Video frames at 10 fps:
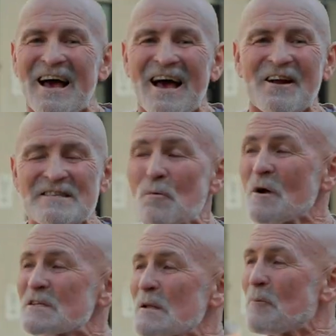And I said,
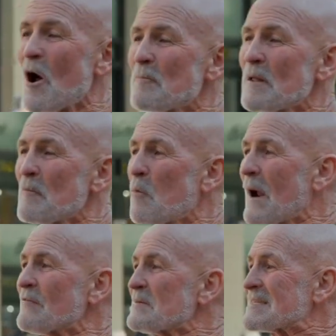what's the problem? And
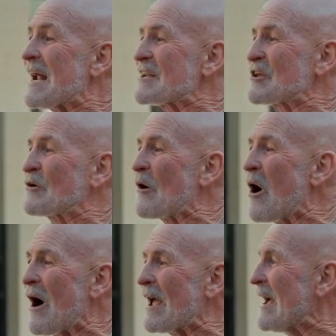one of them started to
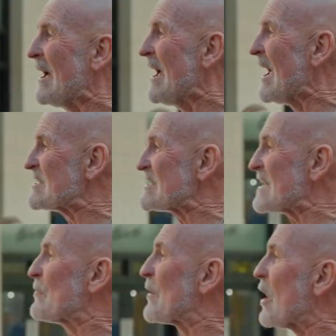cry. And she
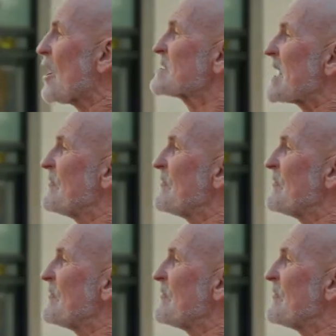said, we lost our